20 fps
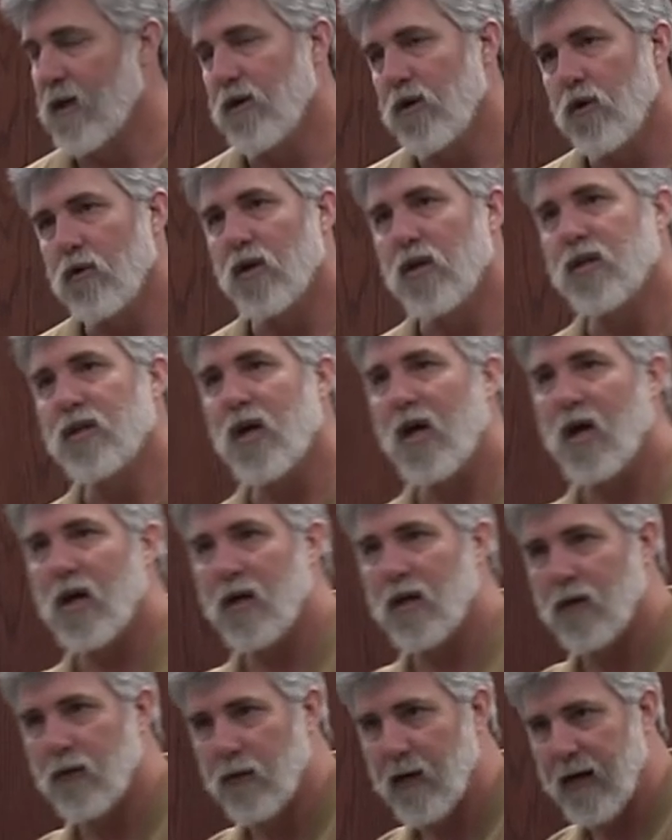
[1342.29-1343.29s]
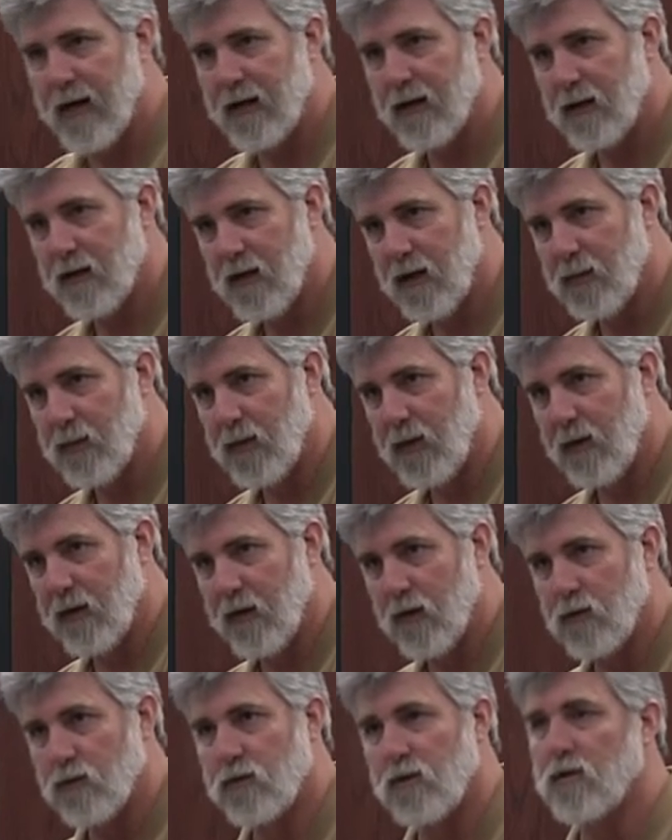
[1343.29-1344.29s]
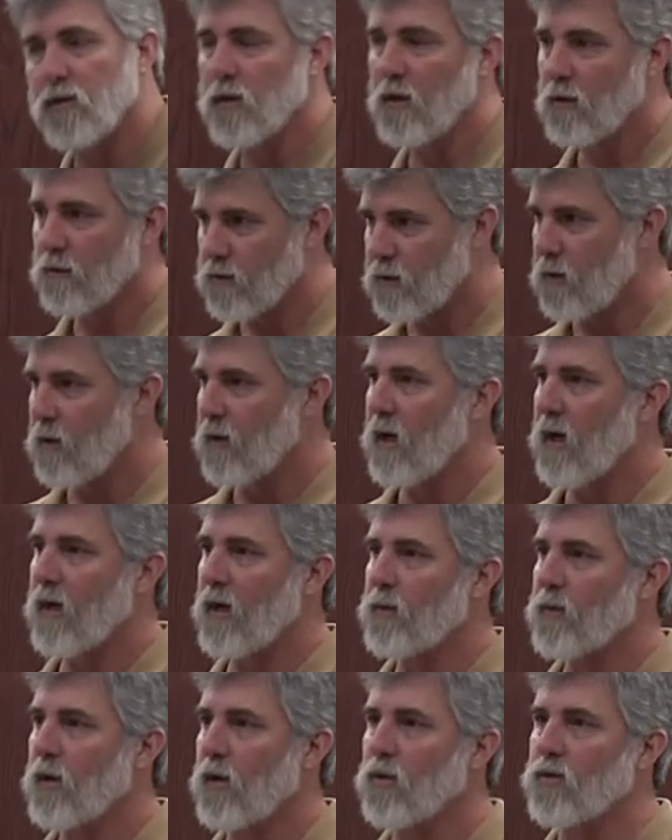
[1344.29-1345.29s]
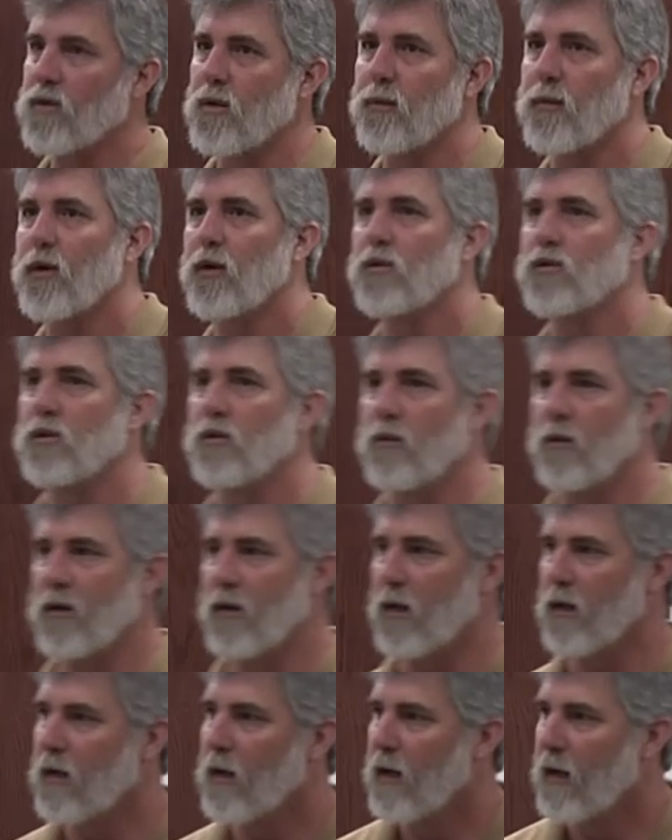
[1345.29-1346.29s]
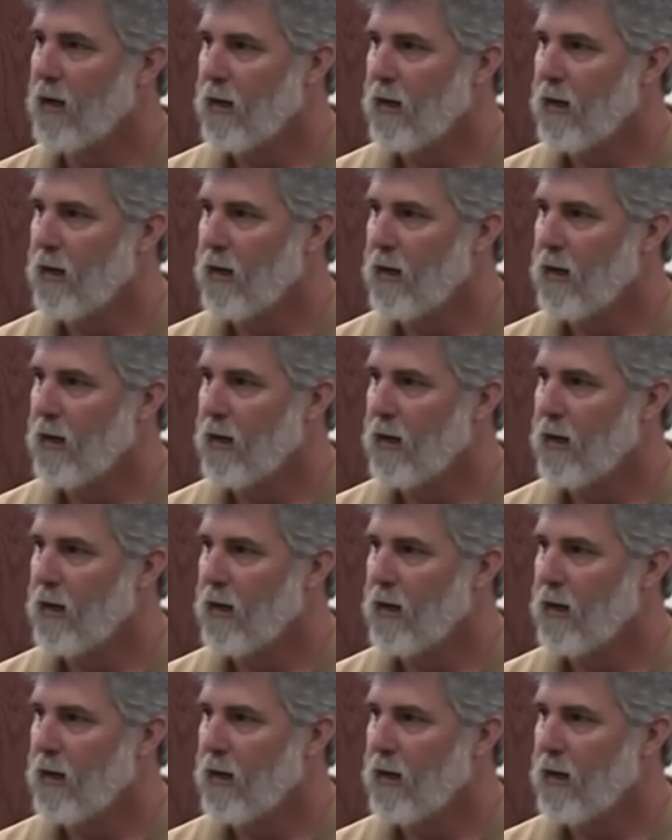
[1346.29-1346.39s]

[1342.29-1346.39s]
And you can tolerate a couple of those as long as they're not up close and personal with you